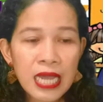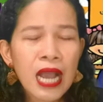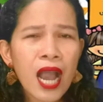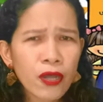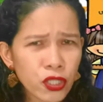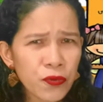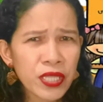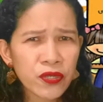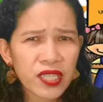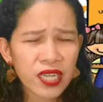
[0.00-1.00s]
How do we
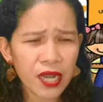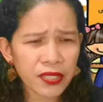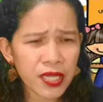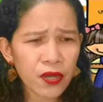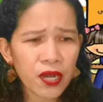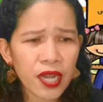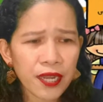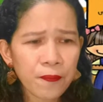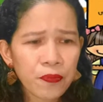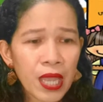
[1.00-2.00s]
do the counting
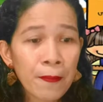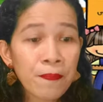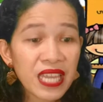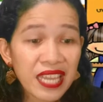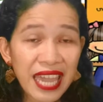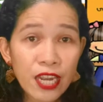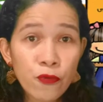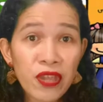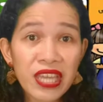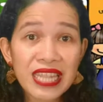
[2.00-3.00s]
on? Begin
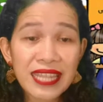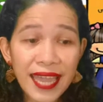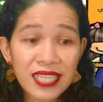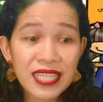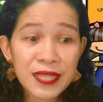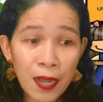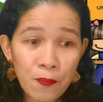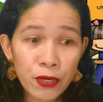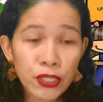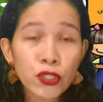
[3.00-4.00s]
with the next
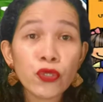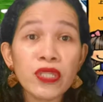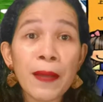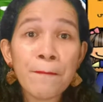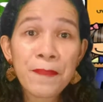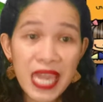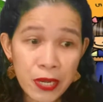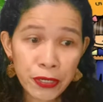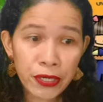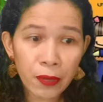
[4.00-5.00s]
number to the
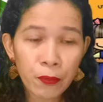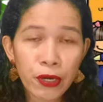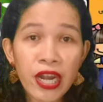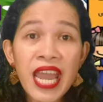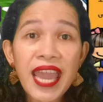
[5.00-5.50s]
bigger number